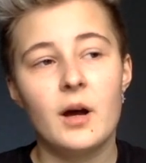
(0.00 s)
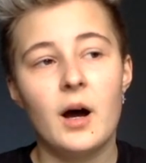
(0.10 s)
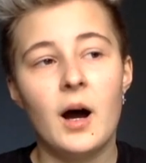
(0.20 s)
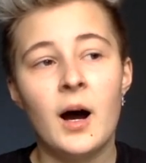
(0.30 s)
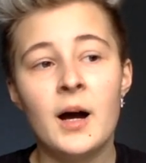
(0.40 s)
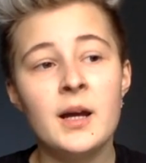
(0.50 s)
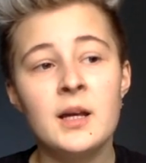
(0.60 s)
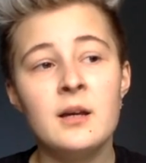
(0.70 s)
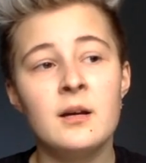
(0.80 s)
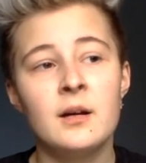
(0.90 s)

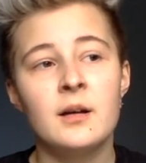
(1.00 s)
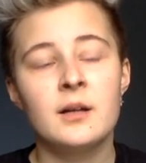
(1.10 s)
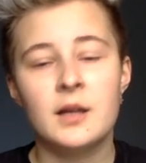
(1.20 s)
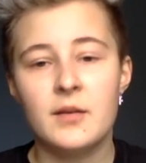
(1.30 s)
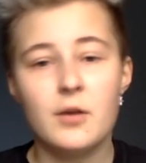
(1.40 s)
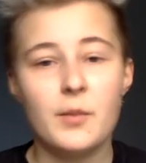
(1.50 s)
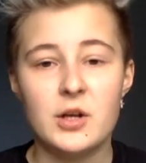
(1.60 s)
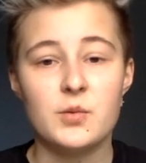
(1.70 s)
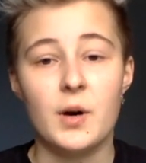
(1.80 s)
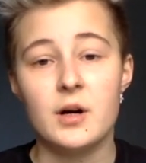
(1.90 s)
I can give you a
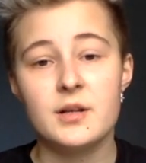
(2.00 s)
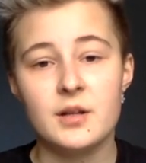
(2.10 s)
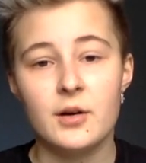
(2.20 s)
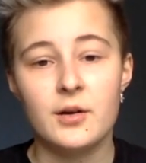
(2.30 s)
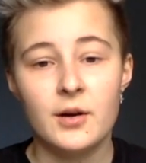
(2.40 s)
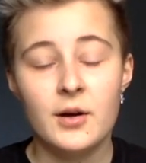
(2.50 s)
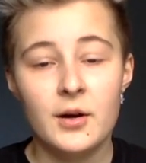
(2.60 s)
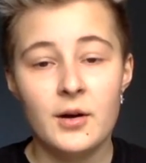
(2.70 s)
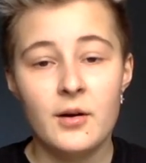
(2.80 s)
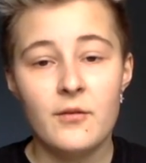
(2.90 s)
benchmark. So
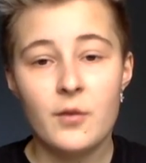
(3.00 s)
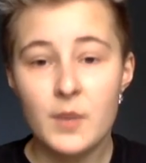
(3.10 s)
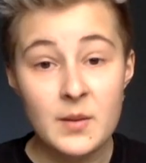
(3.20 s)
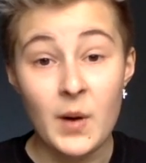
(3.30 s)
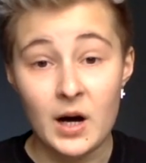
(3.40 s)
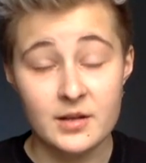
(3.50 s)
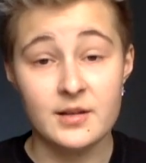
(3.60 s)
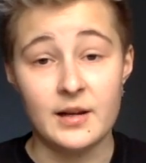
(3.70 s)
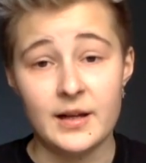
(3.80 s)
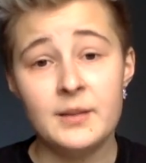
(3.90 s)
for me
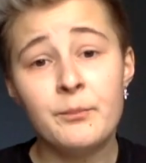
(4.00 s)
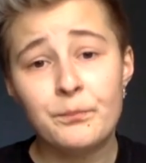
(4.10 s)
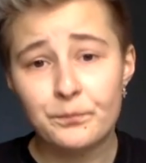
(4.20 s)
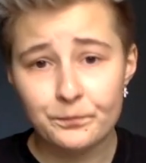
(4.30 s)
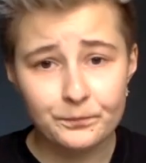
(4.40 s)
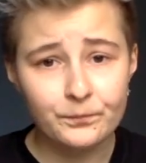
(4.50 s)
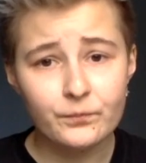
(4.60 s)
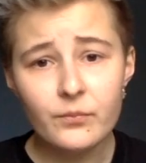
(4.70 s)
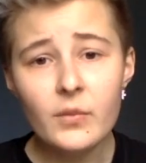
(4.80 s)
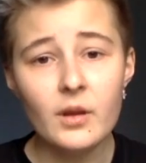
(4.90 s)
personally,
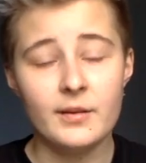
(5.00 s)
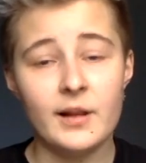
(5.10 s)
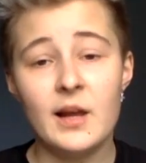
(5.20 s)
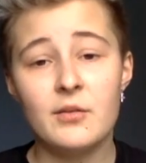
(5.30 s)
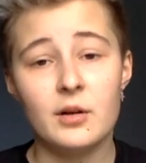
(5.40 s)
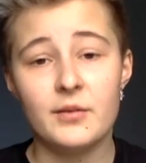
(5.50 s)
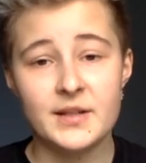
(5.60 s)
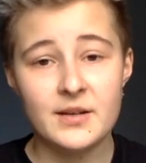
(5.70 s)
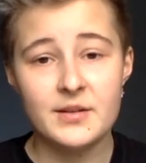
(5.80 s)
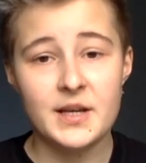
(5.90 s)
the level of
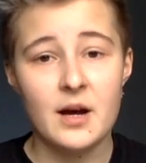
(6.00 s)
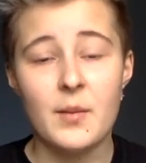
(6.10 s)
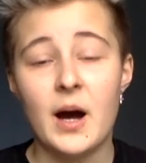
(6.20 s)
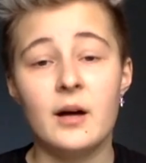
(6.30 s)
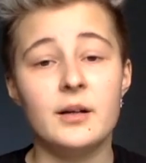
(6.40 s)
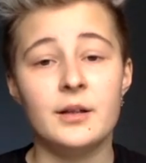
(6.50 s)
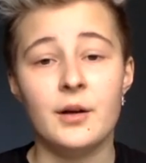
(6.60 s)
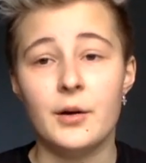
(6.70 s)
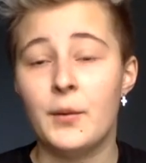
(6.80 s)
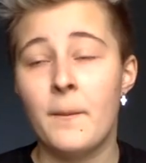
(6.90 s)
activity I'm at, you
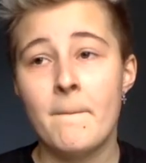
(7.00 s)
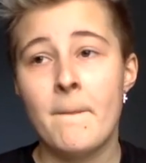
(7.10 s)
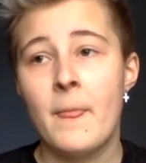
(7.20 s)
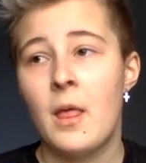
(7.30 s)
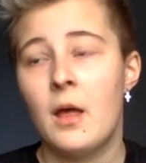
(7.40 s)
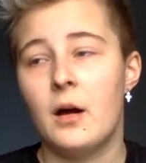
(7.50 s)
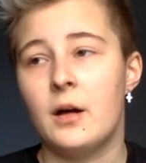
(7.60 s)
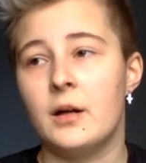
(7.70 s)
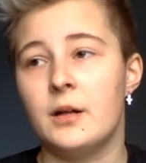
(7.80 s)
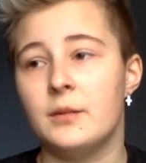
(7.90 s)
know,
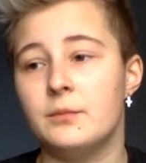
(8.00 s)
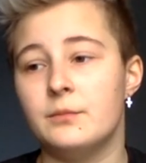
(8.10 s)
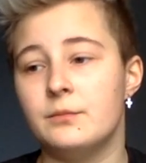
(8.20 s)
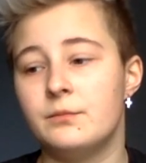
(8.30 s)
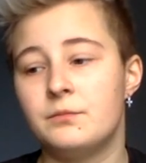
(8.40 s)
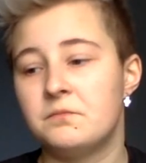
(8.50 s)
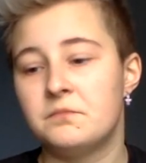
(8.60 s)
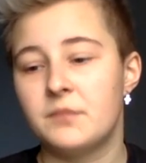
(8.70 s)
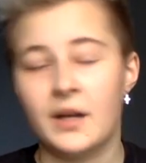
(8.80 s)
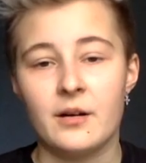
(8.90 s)
I
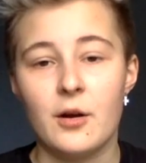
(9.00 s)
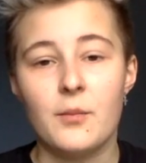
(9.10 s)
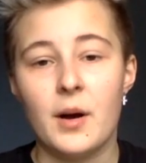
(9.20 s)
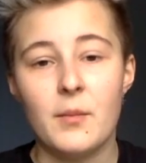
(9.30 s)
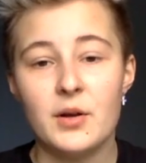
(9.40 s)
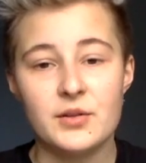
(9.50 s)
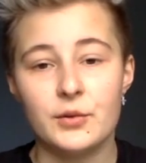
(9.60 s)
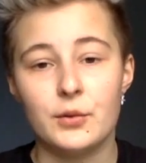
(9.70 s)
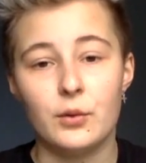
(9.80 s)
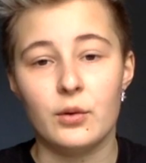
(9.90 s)
don't know, my muscle,
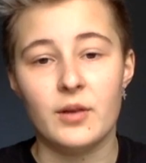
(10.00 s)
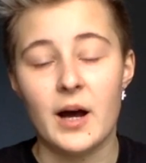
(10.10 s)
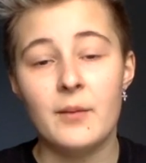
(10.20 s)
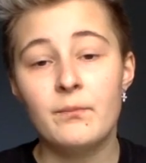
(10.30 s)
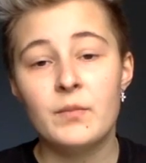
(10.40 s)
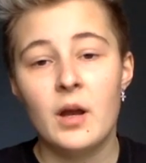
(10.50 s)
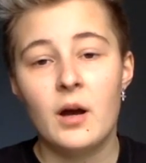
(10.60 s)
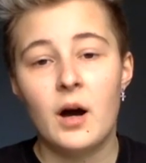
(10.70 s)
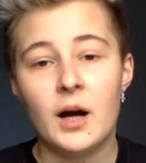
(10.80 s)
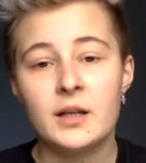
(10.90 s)
all of that,
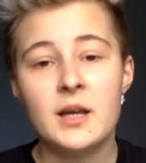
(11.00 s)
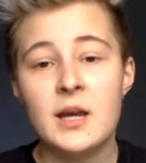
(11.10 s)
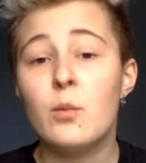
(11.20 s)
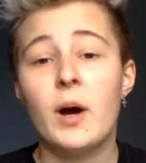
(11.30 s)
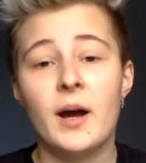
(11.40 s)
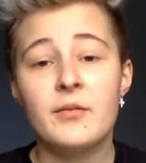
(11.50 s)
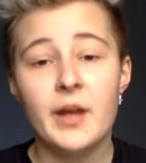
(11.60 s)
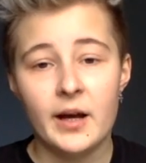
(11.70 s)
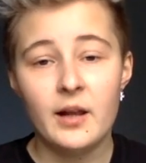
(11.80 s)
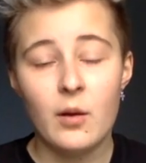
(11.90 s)
I can eat whatever the
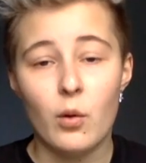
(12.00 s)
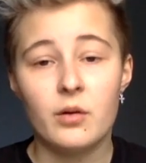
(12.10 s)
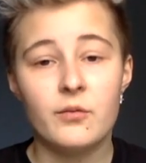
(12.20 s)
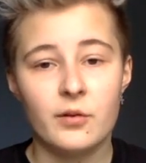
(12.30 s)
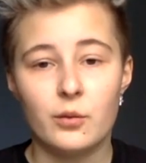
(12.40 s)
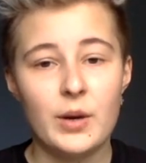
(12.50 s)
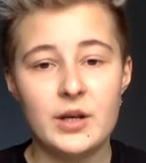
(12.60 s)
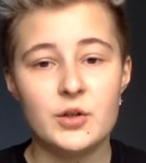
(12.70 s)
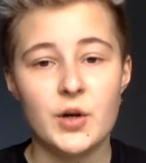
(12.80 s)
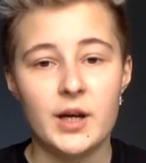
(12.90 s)
hell I want for a week
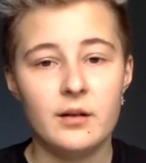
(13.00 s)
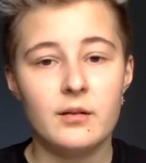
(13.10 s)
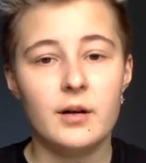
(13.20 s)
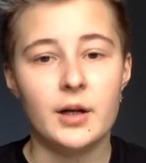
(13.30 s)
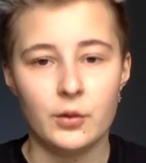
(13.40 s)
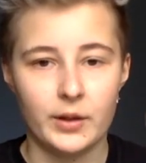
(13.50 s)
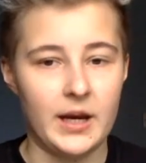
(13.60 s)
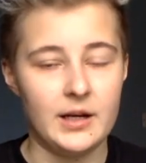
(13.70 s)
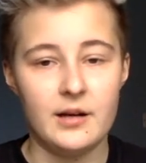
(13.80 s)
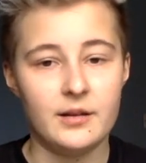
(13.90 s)
straight and not
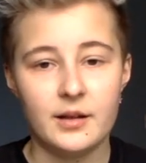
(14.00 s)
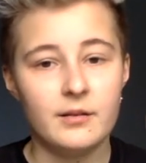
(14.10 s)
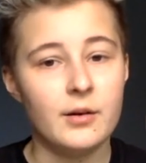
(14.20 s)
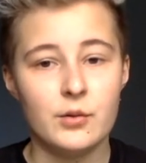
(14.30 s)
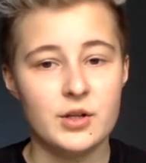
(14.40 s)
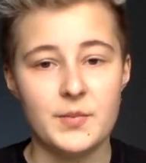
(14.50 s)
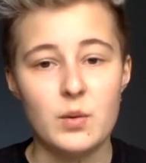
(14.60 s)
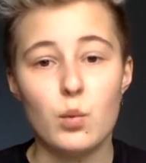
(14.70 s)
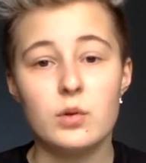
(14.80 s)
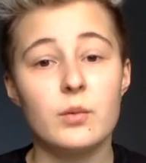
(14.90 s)
gain anything. It would just be
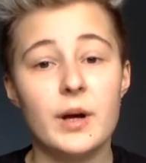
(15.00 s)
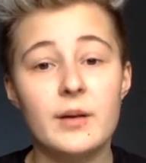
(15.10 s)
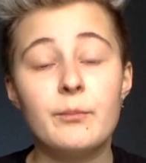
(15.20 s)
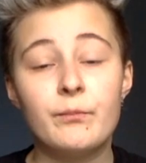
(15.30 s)
water weight.